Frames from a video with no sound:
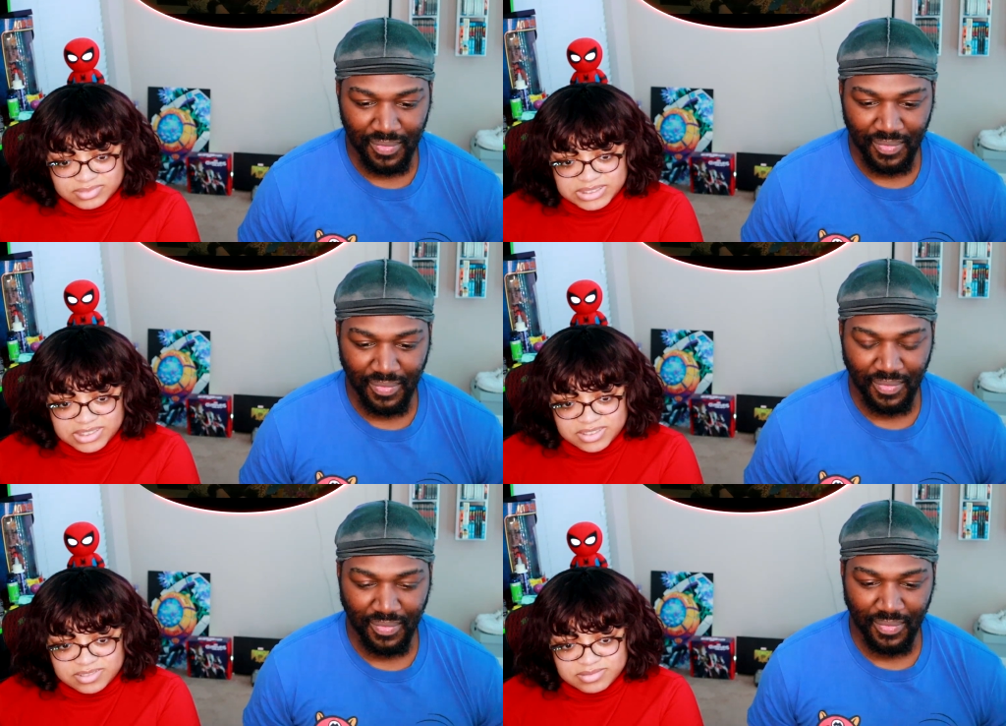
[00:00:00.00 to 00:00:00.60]

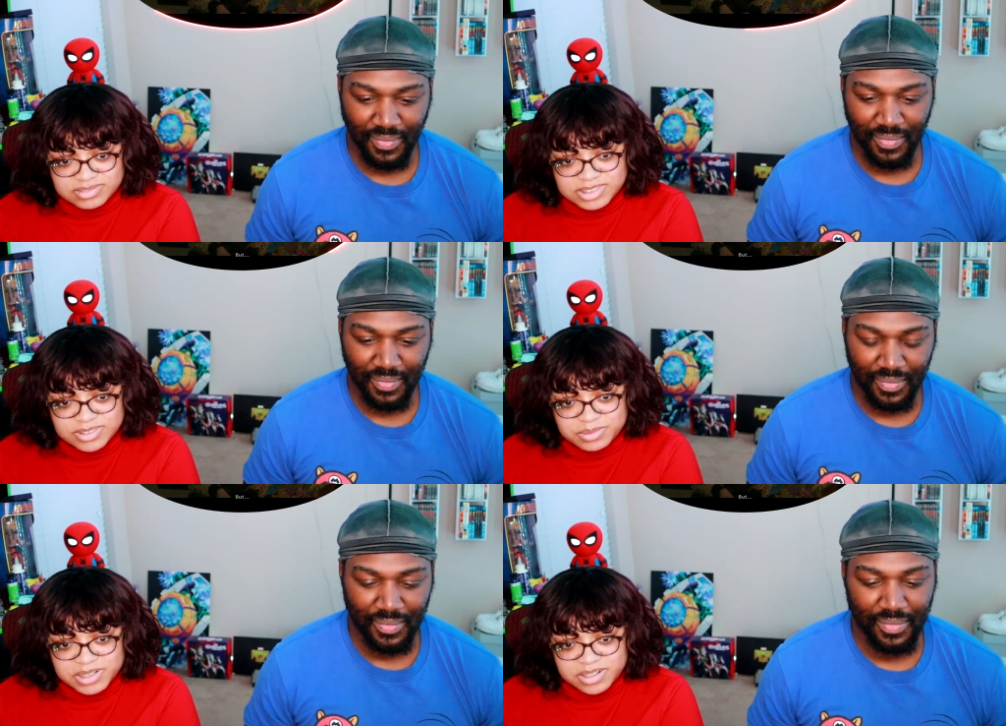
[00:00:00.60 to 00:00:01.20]
Speaker 1: It do. You
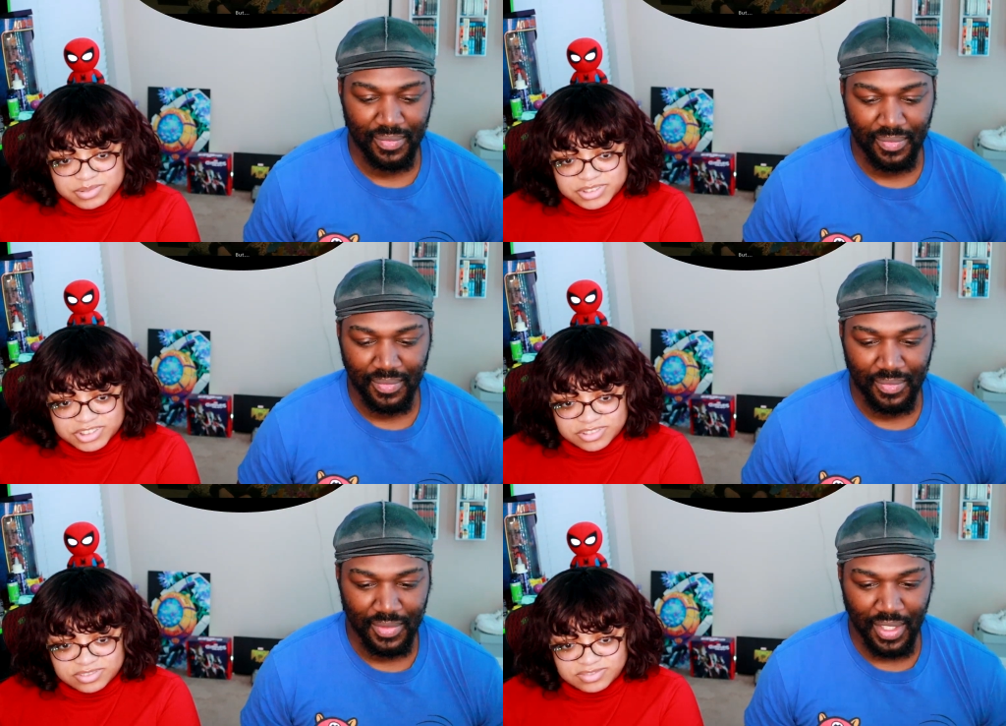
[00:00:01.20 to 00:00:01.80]
would wear that, wouldn't
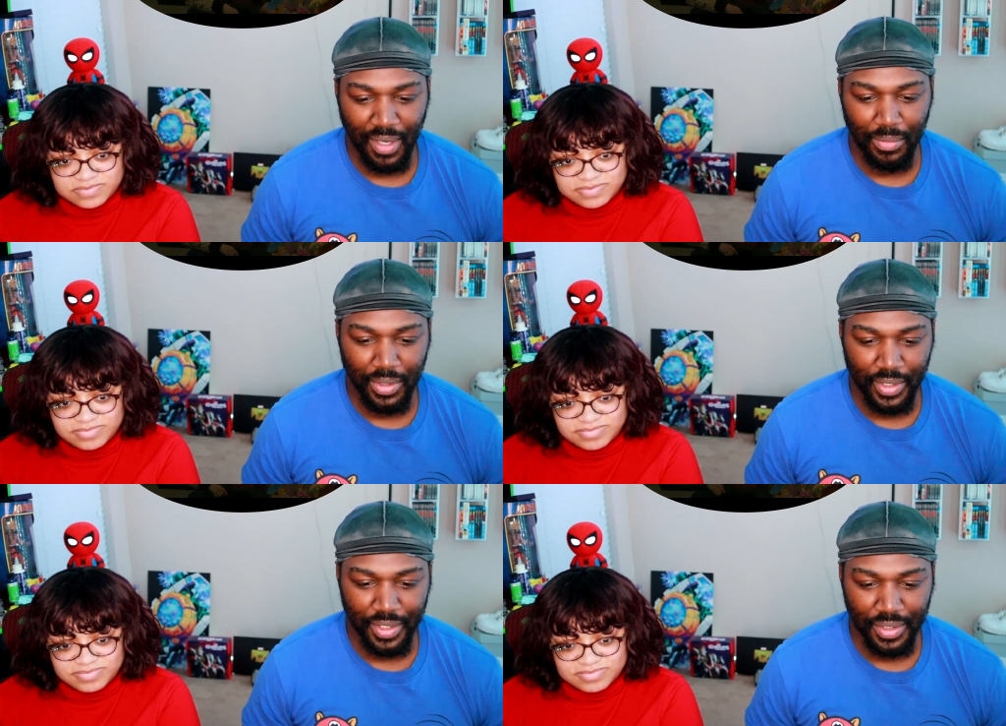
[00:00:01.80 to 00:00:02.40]
you? I
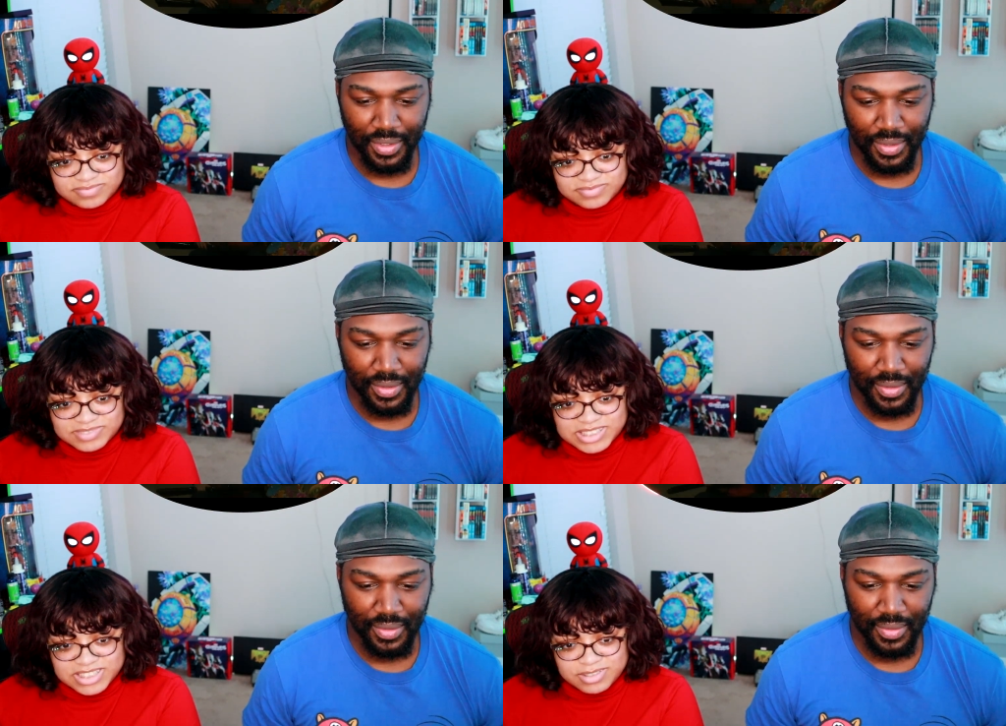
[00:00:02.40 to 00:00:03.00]
would.
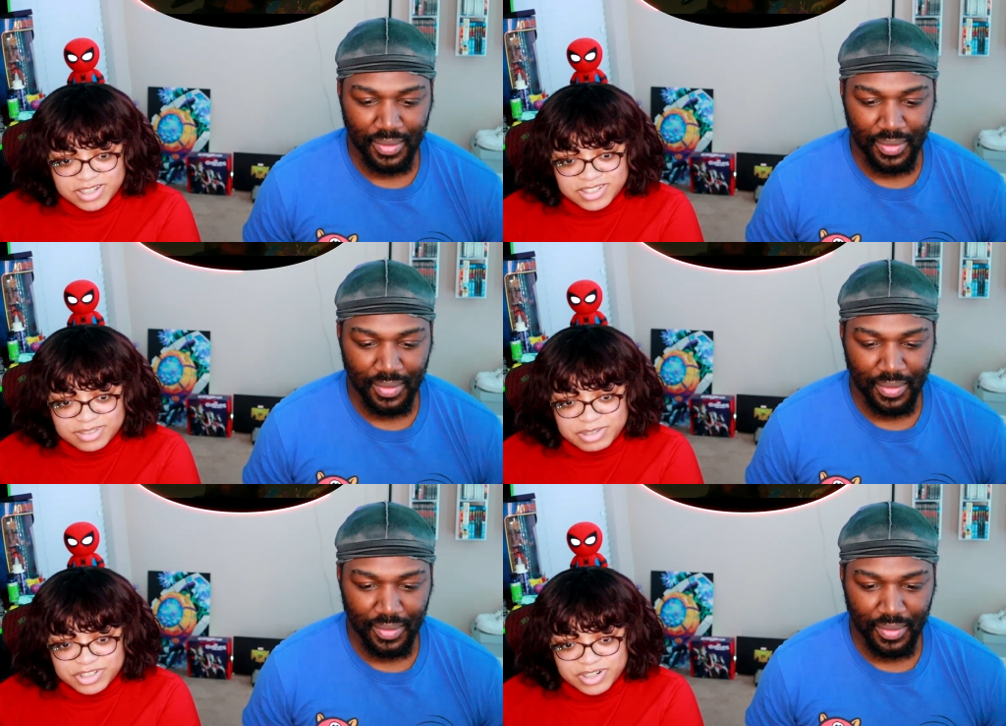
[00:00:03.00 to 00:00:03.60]
That's why I need to
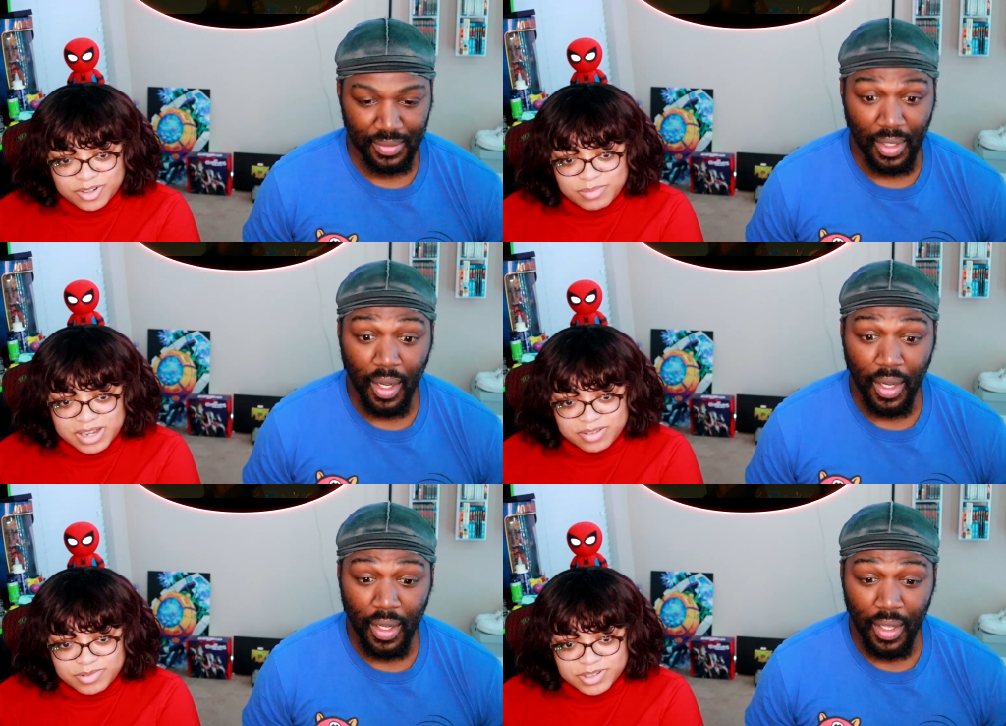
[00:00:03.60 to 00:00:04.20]
make sure I don't buy
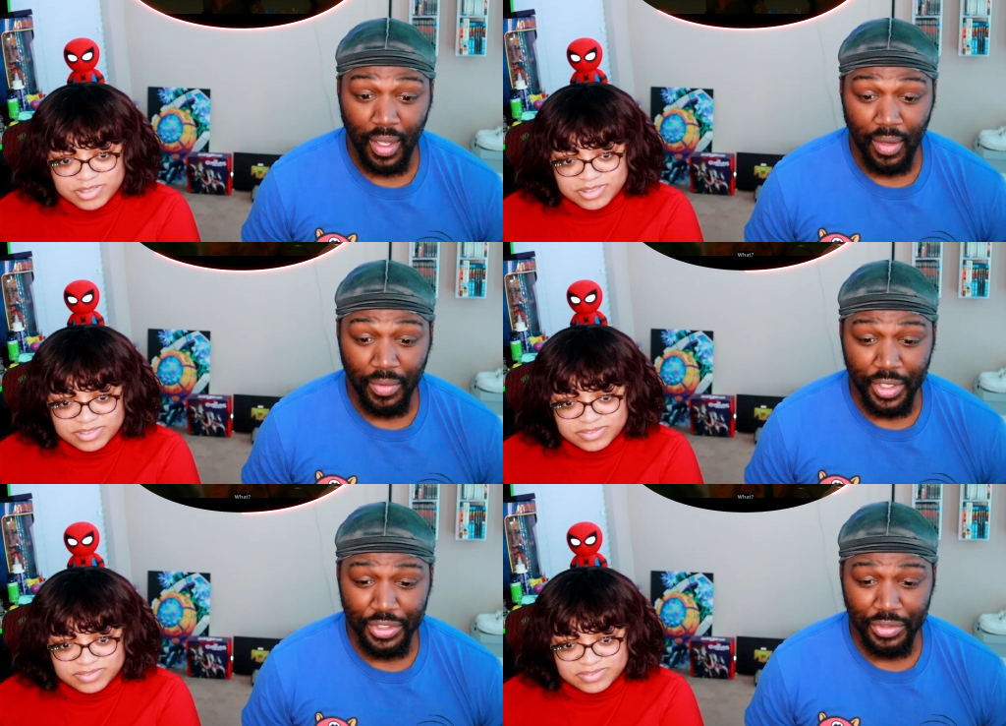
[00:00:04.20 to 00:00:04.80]
it for you.
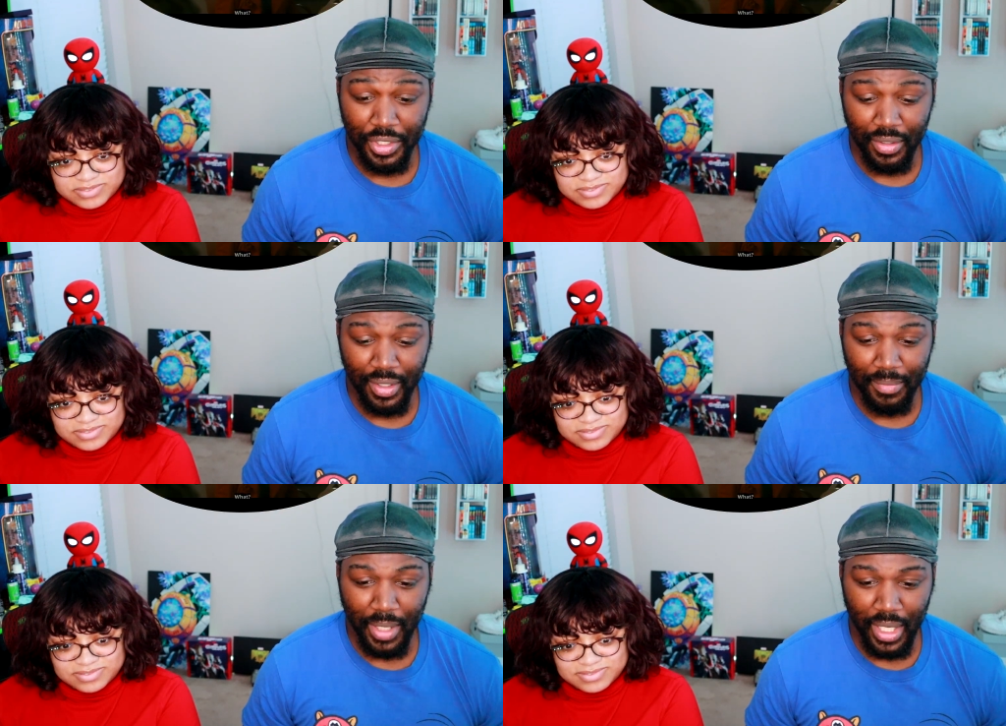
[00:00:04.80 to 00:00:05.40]
Speaker 2: What is you
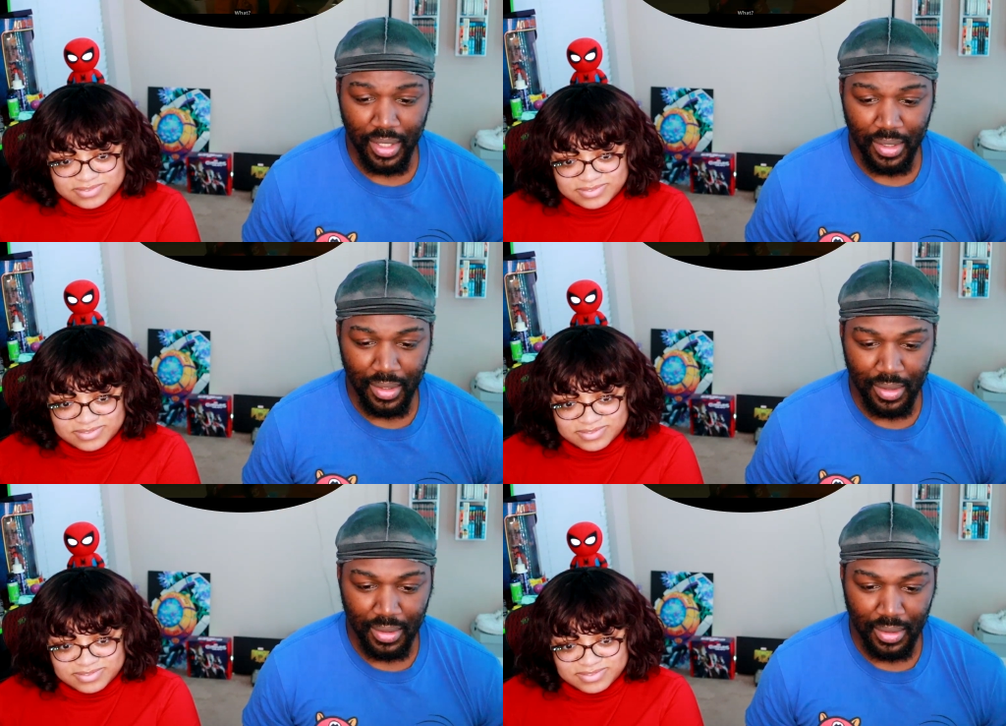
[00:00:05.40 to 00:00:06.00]
doing, bruh?